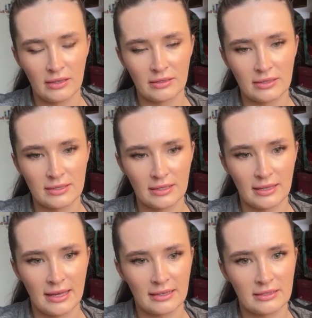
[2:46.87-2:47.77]
to
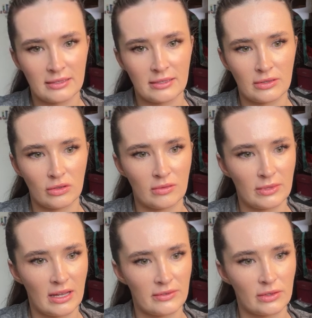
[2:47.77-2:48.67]
select. Normally
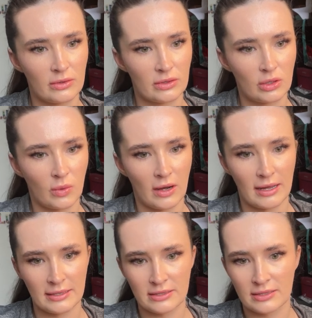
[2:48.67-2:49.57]
you have to do it
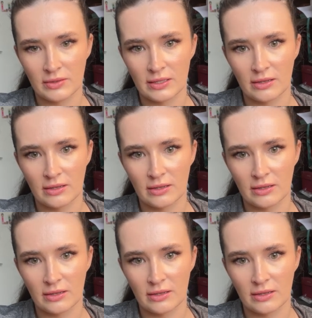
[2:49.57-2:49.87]
twice.